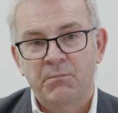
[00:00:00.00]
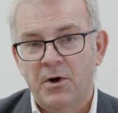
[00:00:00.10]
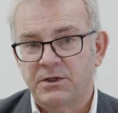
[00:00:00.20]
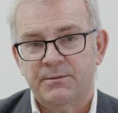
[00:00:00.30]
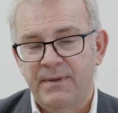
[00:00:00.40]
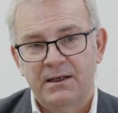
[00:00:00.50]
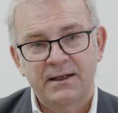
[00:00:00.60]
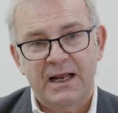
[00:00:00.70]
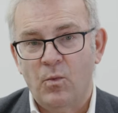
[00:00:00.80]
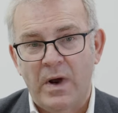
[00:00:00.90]
most
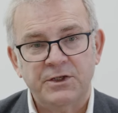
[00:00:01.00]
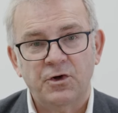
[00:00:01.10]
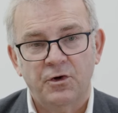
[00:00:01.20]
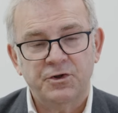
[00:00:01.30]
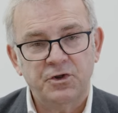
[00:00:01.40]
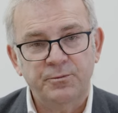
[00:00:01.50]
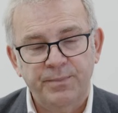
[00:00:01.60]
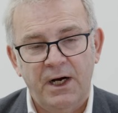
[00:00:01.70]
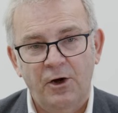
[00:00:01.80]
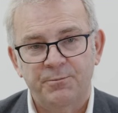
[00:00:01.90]
men then went on
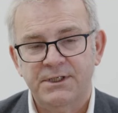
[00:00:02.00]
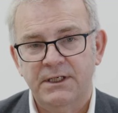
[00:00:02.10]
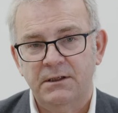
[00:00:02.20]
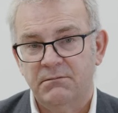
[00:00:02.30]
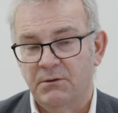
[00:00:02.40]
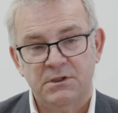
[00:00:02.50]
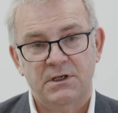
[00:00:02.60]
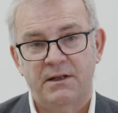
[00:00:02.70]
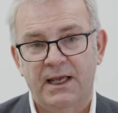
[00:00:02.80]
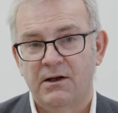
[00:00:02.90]
to biopsy. There
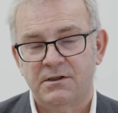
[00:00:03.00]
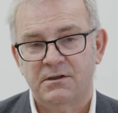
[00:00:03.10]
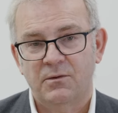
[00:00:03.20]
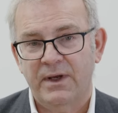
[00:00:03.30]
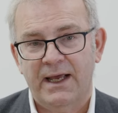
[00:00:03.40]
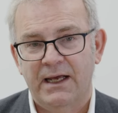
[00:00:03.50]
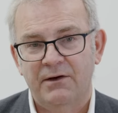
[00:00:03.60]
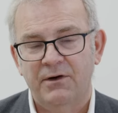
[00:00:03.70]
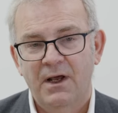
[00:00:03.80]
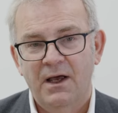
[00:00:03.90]
was nothing else that we
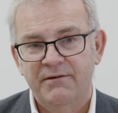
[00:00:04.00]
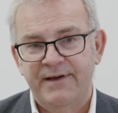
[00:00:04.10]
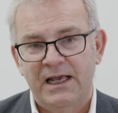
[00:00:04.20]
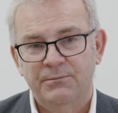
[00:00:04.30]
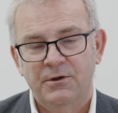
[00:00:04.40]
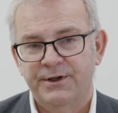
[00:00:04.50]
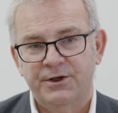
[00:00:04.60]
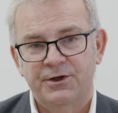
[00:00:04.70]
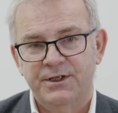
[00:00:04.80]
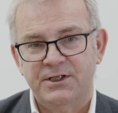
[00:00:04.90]
had available
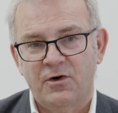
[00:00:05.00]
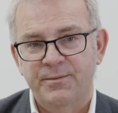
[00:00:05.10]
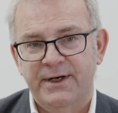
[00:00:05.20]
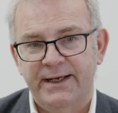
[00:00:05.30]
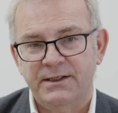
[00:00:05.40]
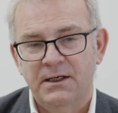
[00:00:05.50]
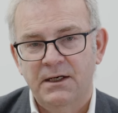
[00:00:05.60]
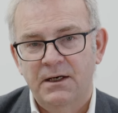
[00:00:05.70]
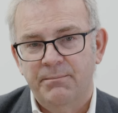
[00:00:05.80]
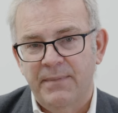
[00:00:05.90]
that could
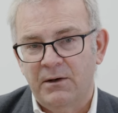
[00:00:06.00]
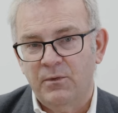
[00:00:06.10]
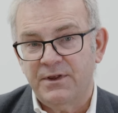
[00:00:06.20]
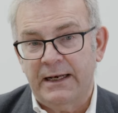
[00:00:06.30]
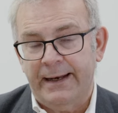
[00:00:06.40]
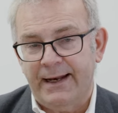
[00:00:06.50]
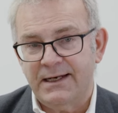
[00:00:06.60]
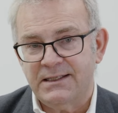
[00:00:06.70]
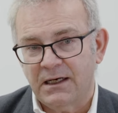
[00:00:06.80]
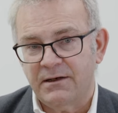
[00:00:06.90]
discriminate men with
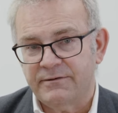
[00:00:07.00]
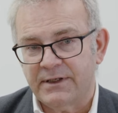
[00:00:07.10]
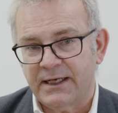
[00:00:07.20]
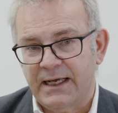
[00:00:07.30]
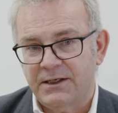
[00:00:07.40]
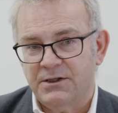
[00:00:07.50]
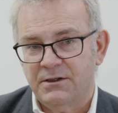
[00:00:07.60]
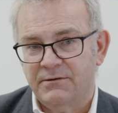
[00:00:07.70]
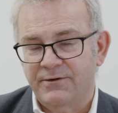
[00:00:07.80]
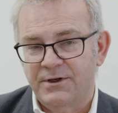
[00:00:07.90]
clinically significant
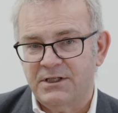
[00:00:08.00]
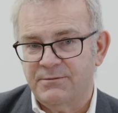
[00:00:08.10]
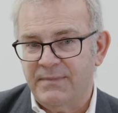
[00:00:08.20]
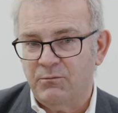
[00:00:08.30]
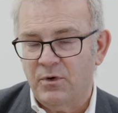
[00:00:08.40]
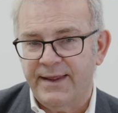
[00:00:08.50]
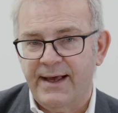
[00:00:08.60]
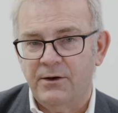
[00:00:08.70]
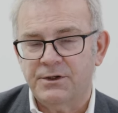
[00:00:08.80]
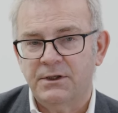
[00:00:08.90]
cancer versus men
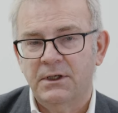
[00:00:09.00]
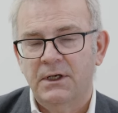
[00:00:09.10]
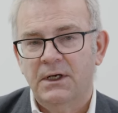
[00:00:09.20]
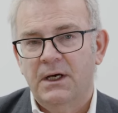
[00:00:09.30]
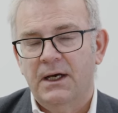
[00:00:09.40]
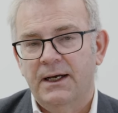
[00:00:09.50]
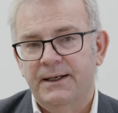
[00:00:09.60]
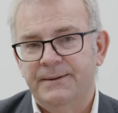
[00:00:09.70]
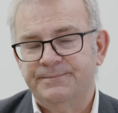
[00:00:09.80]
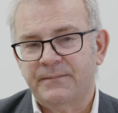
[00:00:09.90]
without.
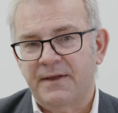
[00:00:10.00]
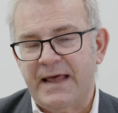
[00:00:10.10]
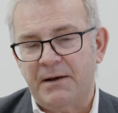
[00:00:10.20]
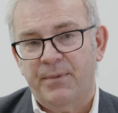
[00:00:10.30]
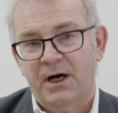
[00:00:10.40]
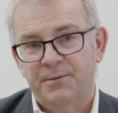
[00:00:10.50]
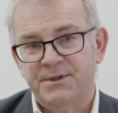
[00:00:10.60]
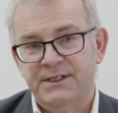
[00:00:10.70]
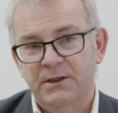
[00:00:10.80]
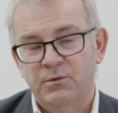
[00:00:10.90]
That
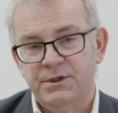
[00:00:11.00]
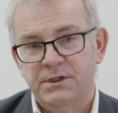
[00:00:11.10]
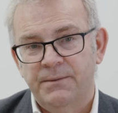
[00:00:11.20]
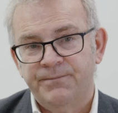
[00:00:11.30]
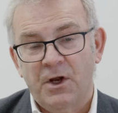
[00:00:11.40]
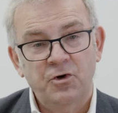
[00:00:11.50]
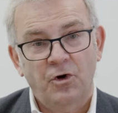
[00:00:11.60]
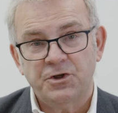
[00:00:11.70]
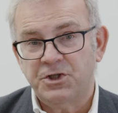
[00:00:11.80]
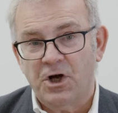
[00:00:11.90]
biopsy was
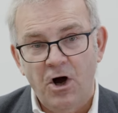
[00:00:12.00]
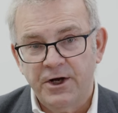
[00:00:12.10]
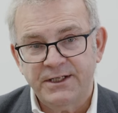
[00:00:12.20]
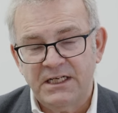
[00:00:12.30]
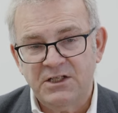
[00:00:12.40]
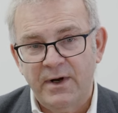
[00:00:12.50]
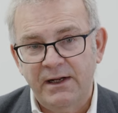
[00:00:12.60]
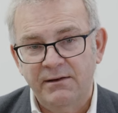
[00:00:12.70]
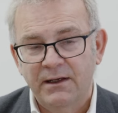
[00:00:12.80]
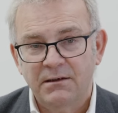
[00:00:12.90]
not targeted
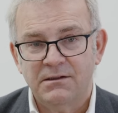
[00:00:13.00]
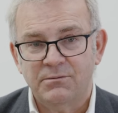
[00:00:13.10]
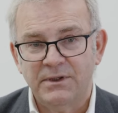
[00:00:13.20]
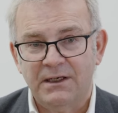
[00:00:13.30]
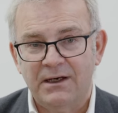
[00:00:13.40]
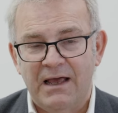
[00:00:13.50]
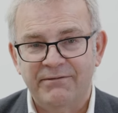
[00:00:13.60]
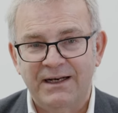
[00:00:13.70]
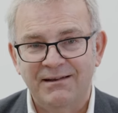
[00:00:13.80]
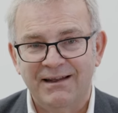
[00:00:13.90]
to anything because we didn't
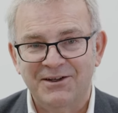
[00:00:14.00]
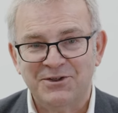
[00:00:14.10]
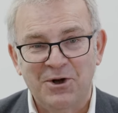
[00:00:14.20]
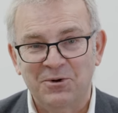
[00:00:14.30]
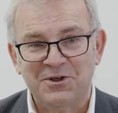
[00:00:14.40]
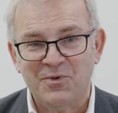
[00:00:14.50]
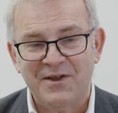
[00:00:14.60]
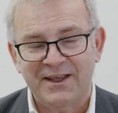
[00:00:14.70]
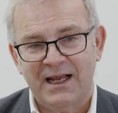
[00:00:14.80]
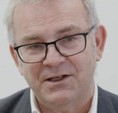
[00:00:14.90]
have anything that told
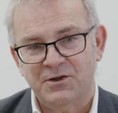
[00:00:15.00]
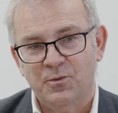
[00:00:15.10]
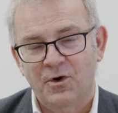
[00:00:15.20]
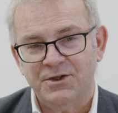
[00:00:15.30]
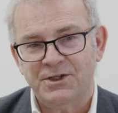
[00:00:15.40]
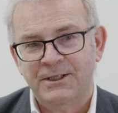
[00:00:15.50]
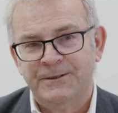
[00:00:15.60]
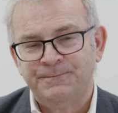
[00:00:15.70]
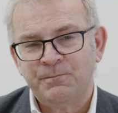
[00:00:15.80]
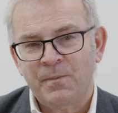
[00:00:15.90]
us where the cancer was.